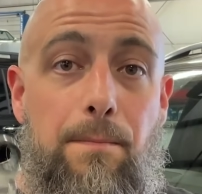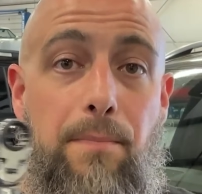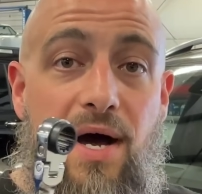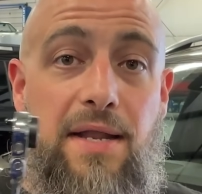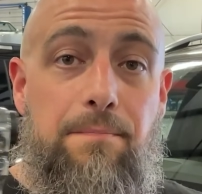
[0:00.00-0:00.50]

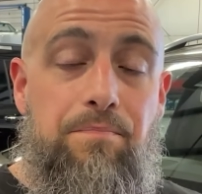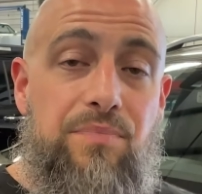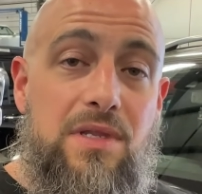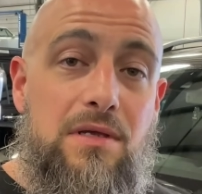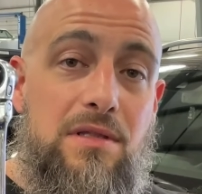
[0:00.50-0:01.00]
but
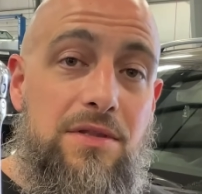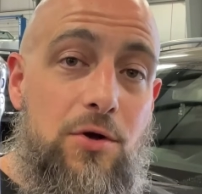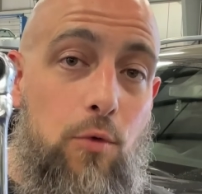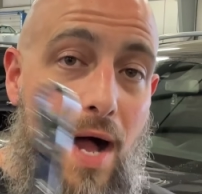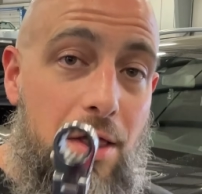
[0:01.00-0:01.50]
the
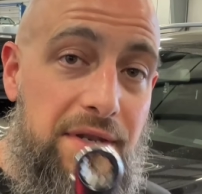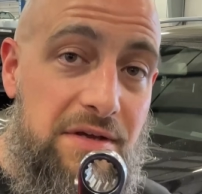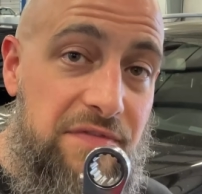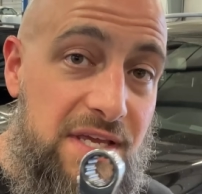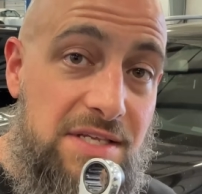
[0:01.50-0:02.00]
quality
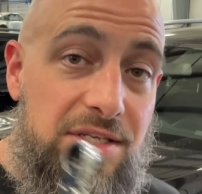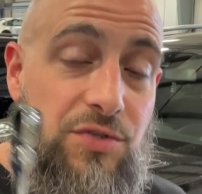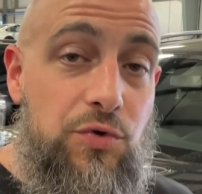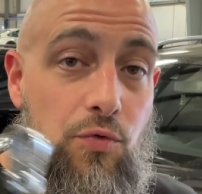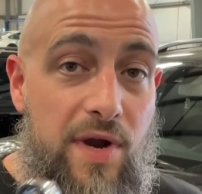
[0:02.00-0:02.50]
of these
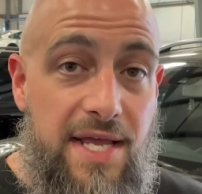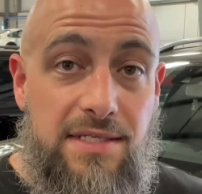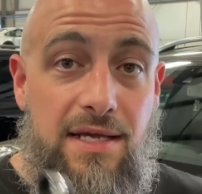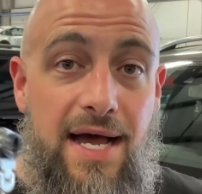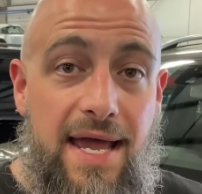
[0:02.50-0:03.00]
is
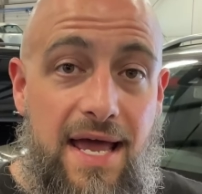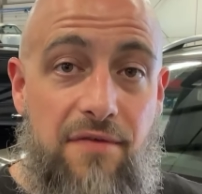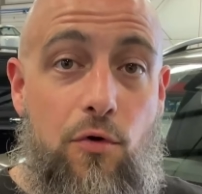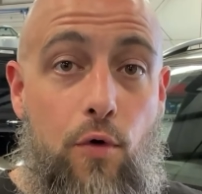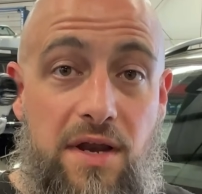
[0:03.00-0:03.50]
great. I
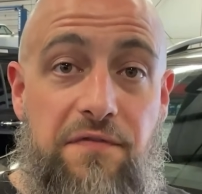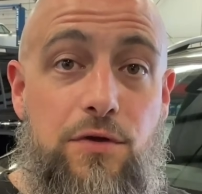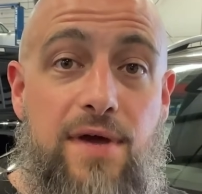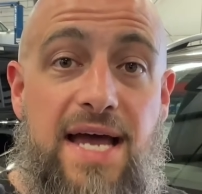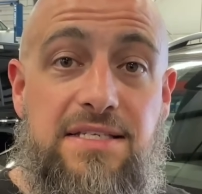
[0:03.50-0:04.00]
have quite a
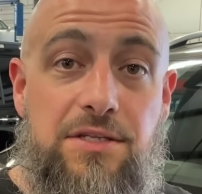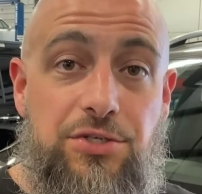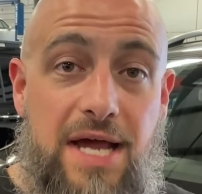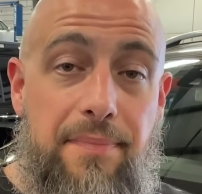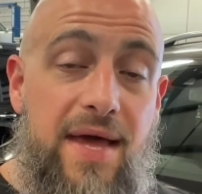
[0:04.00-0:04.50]
few guys in the
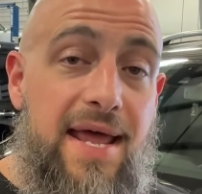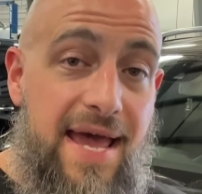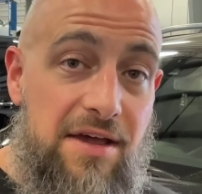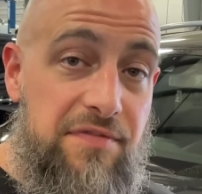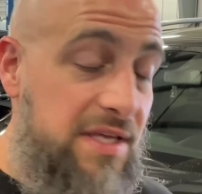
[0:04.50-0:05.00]
shop that
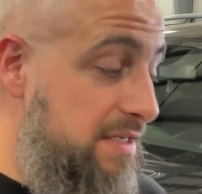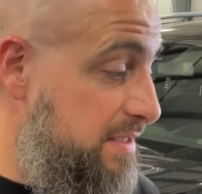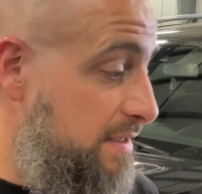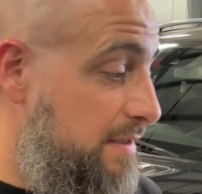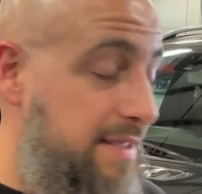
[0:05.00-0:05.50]
have
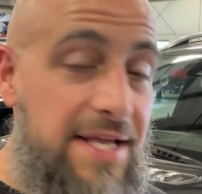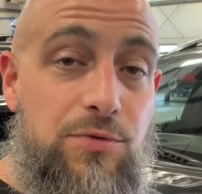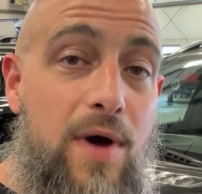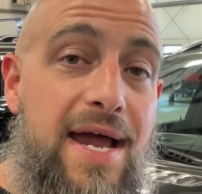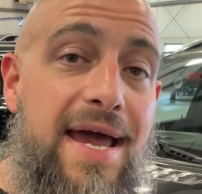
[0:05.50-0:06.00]
these. That's
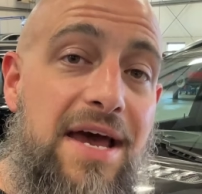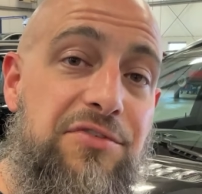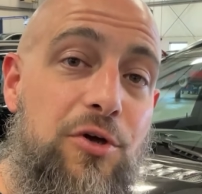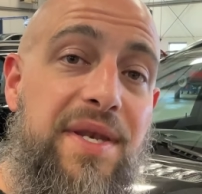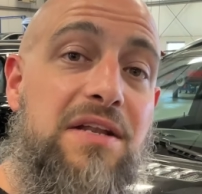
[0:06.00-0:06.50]
why I have
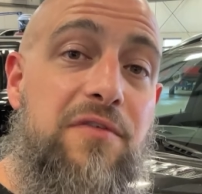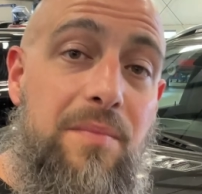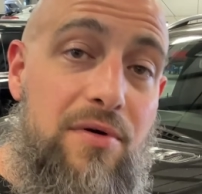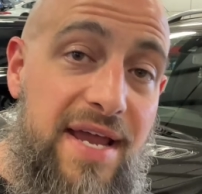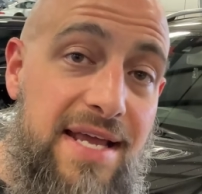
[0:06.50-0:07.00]
so many
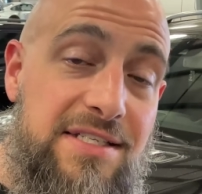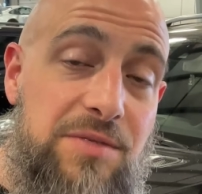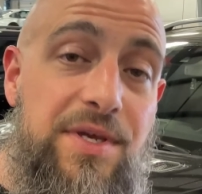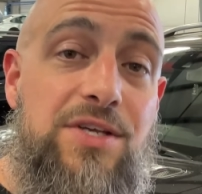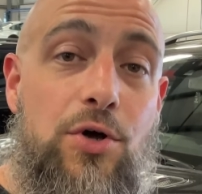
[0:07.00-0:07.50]
different brands, is
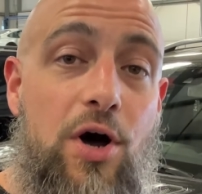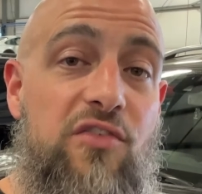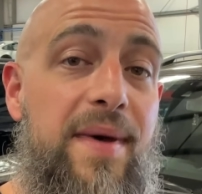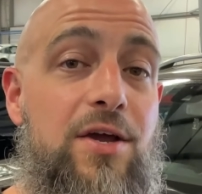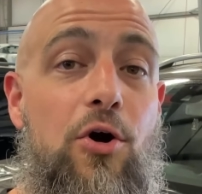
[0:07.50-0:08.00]
because all
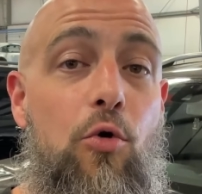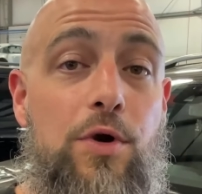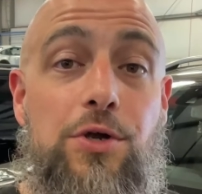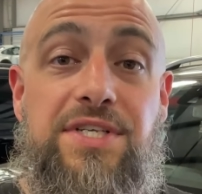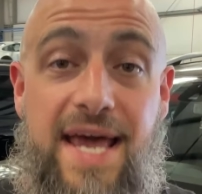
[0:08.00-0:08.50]
of my
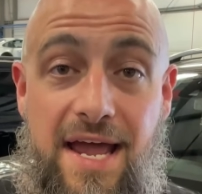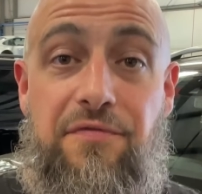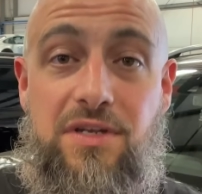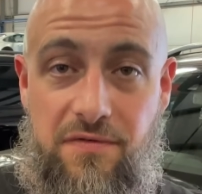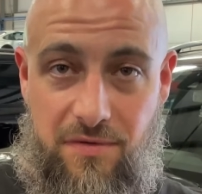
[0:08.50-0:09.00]
coworkers
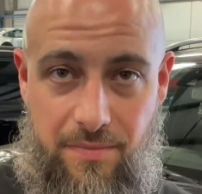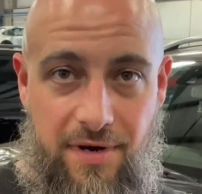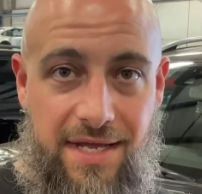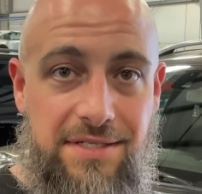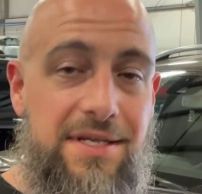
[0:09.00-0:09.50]
have the different
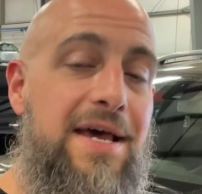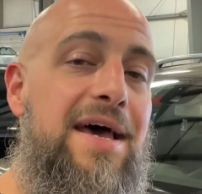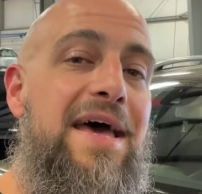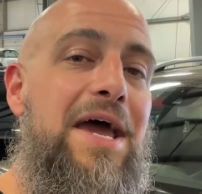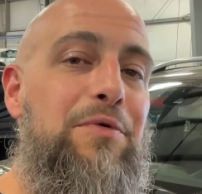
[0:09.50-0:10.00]
brands.
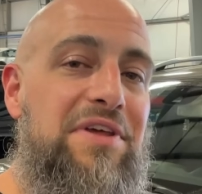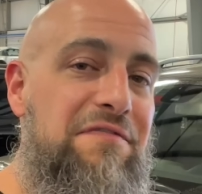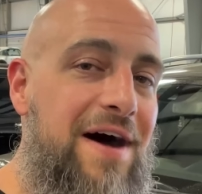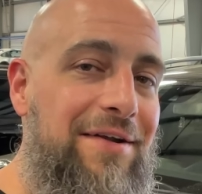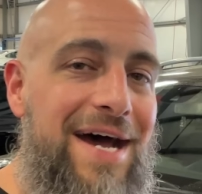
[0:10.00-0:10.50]
And when they
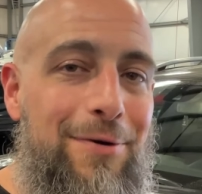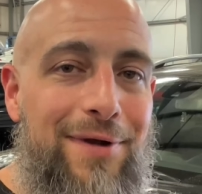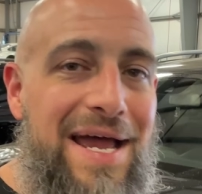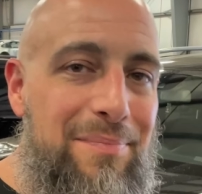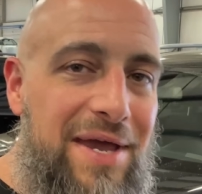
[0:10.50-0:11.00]
found out
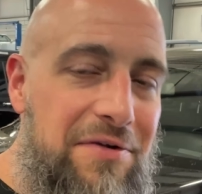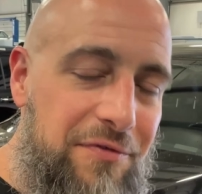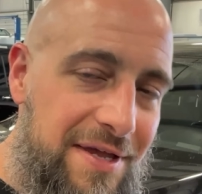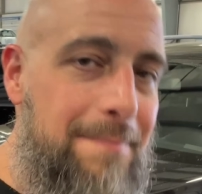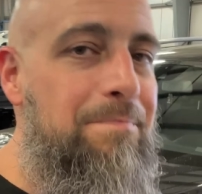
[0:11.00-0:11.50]
what I paid for
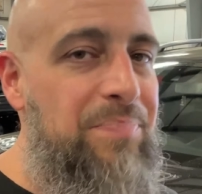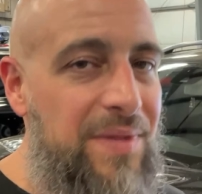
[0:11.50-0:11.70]
them,